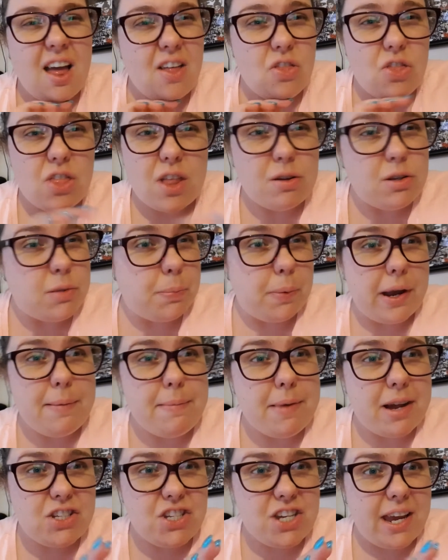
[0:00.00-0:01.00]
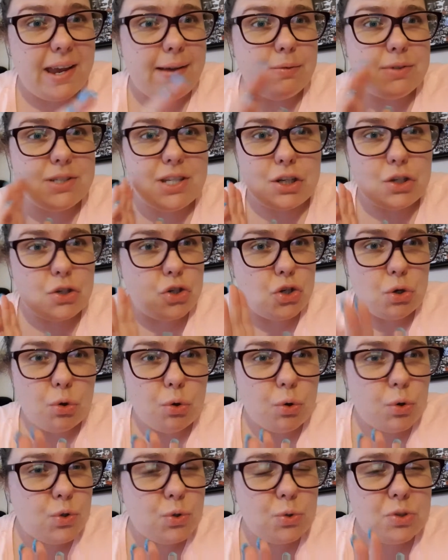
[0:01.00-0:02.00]
That was pretty much it. It was like a
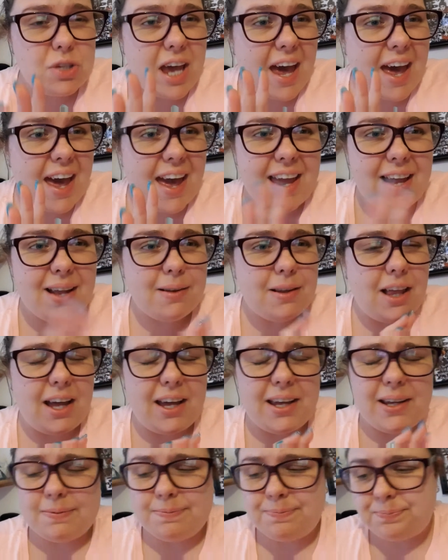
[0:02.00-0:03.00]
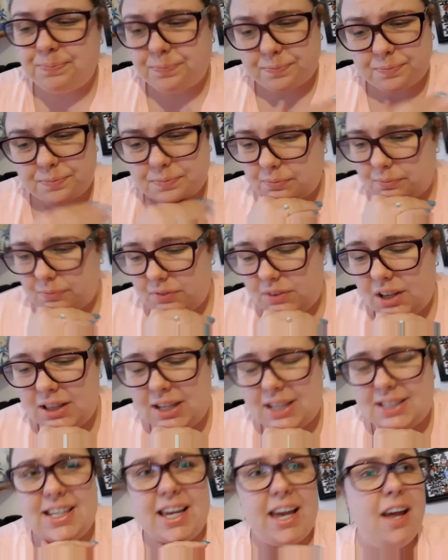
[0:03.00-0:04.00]
chore day, like, and
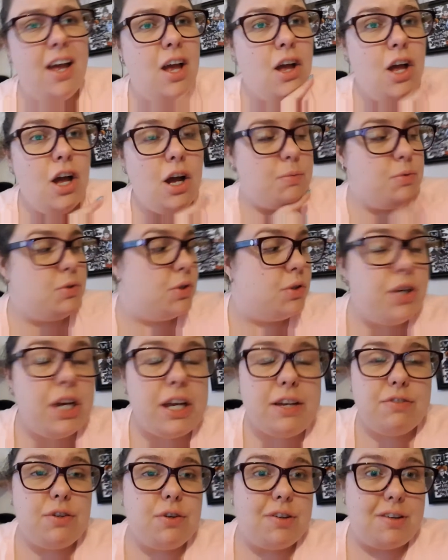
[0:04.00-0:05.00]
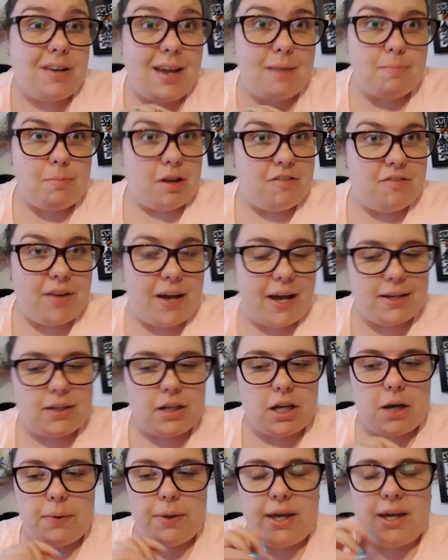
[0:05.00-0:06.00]
that's it. I'm sorry if you can hear my fan
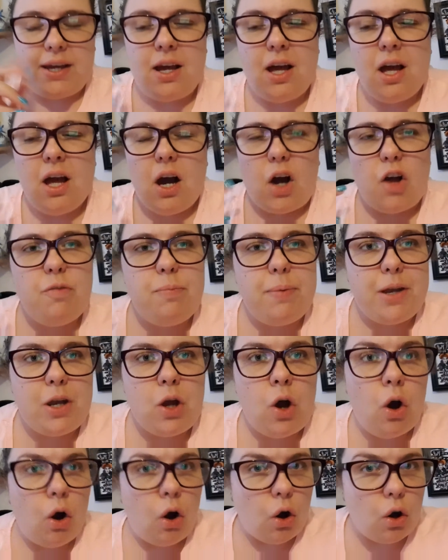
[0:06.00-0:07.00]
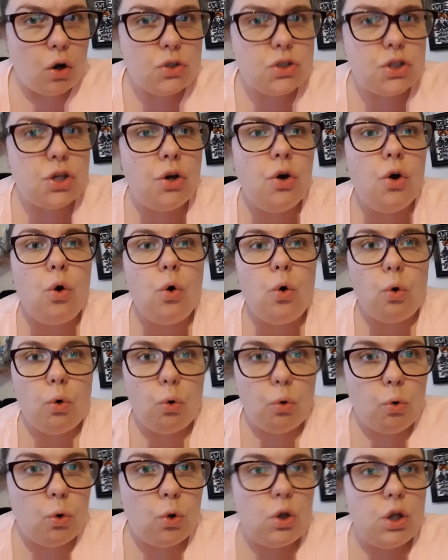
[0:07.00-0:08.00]
going. I've been hot
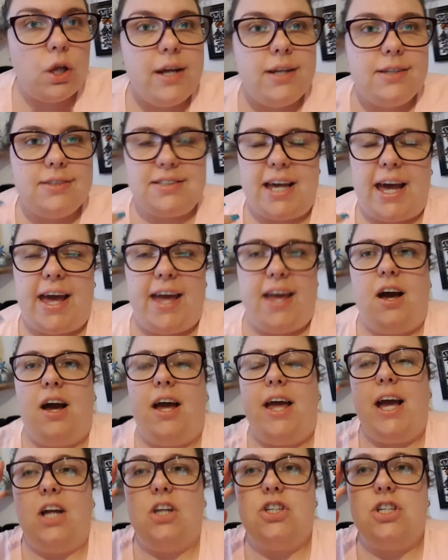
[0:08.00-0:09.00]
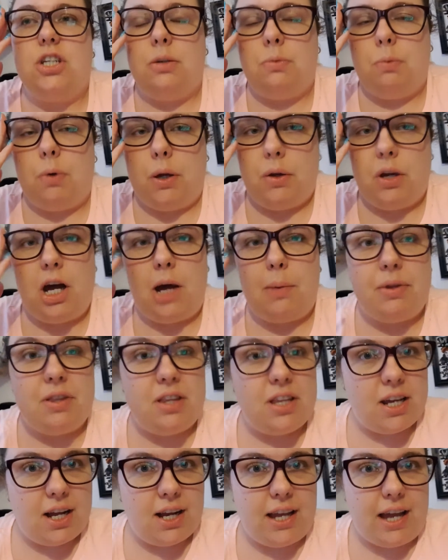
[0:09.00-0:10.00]
all day. I actually woke up in
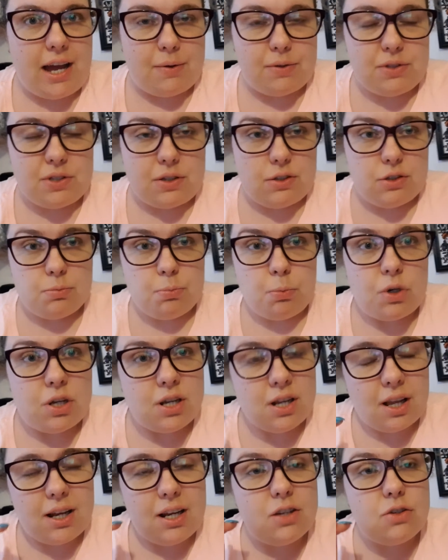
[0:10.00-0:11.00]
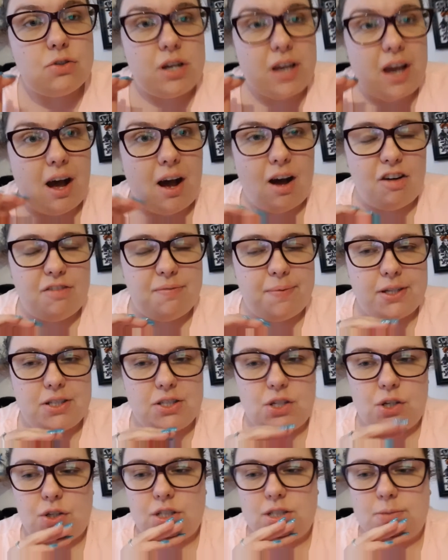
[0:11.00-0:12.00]
the early hours of this morning, like literally
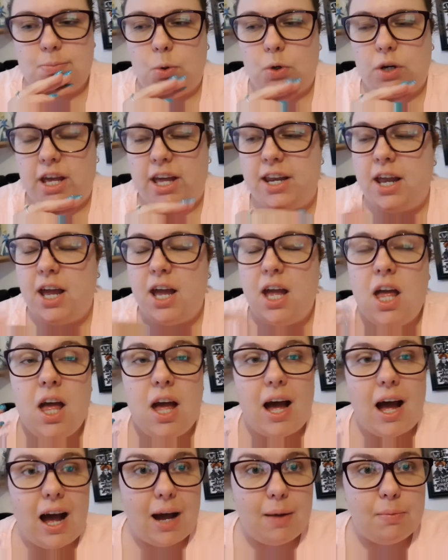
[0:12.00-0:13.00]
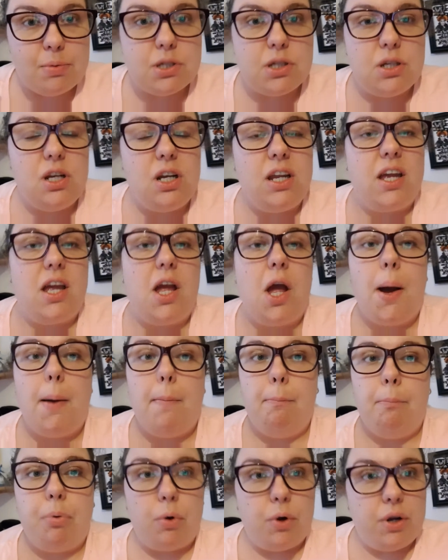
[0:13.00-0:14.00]
2:30 this morning, absolutely
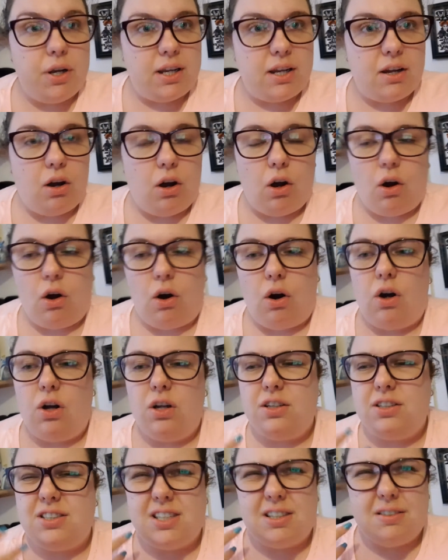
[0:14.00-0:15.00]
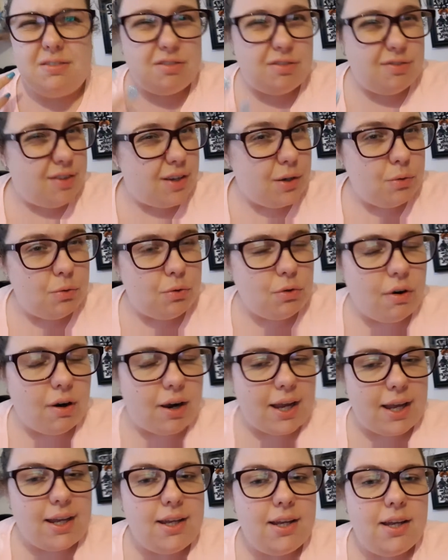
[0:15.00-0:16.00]
boiling hot, didn't feel
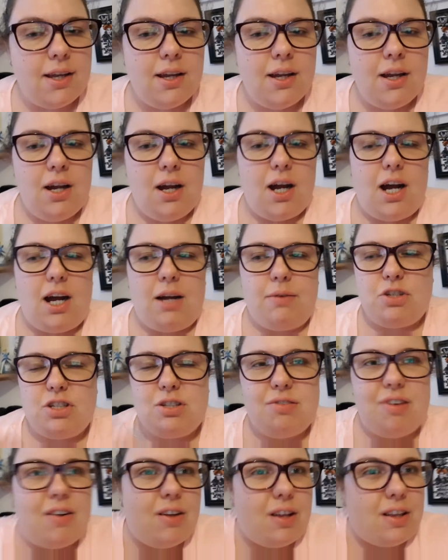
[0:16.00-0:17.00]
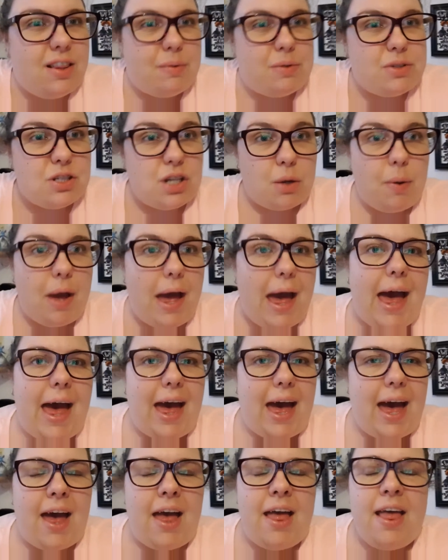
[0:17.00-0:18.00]
great, just felt like there was no
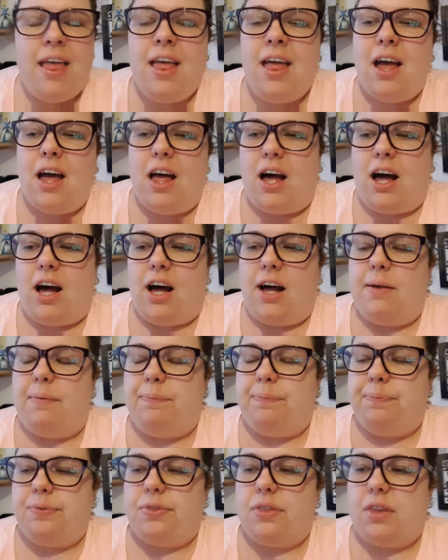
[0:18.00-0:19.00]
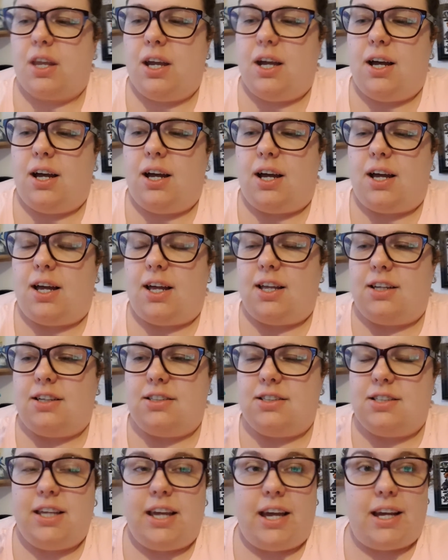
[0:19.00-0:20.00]
air,
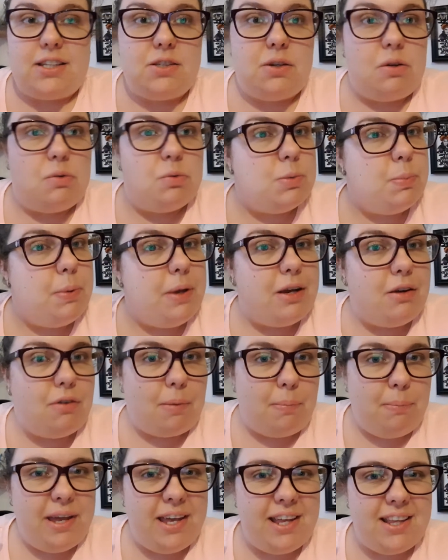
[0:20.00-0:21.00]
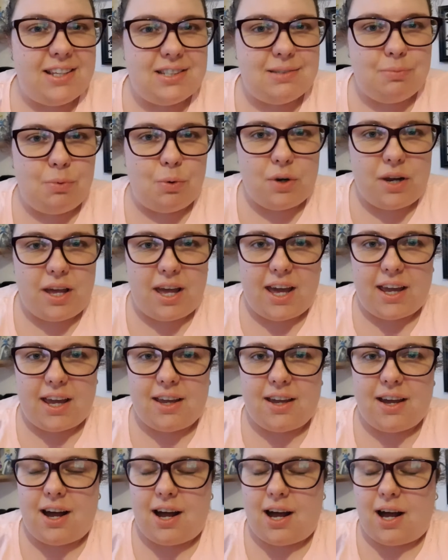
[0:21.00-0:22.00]
and yeah, so I was a bit grumpy this
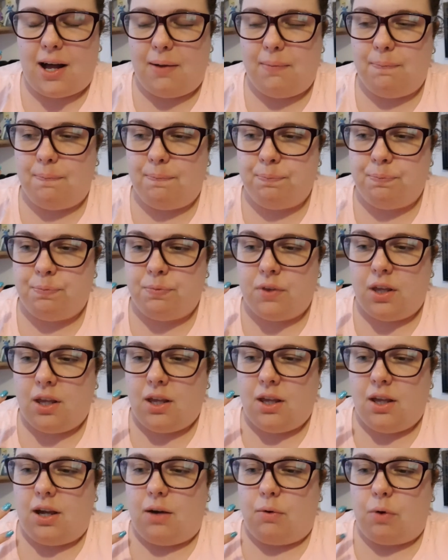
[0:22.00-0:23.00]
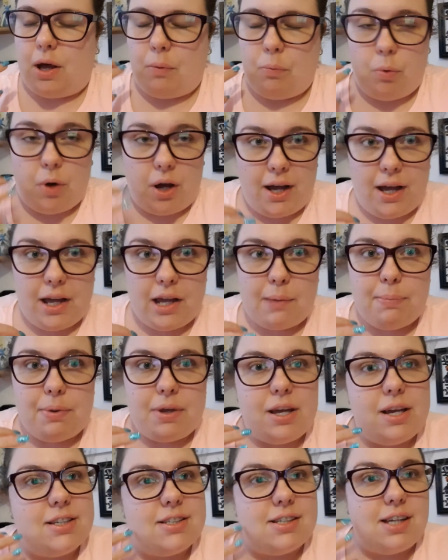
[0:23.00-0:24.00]
morning at work
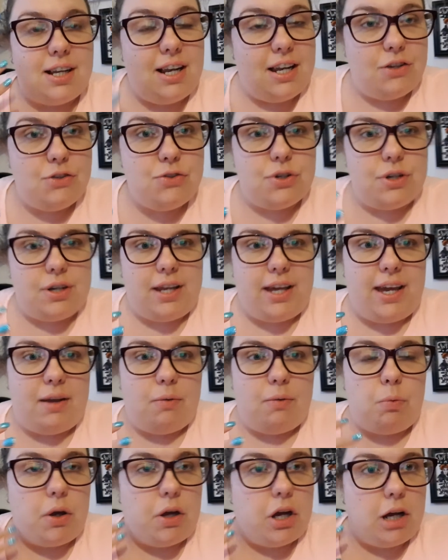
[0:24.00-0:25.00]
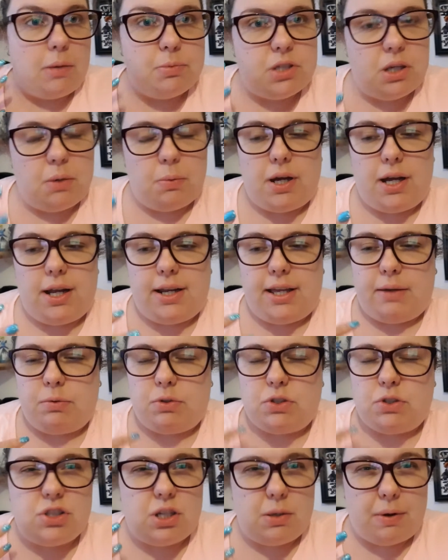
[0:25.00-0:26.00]
because I literally woke up so early,
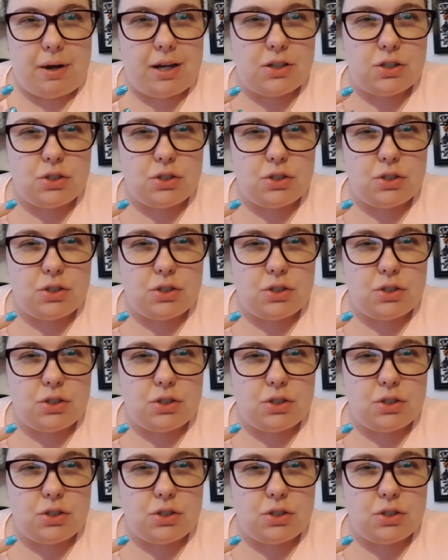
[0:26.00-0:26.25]
was so out of